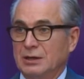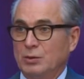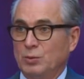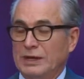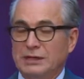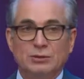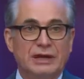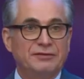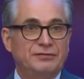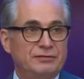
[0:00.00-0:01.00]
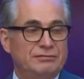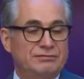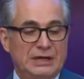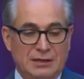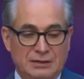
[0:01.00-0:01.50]
When you have,
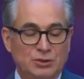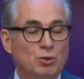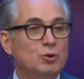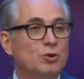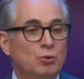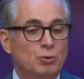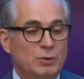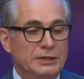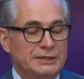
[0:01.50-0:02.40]
well, no clue what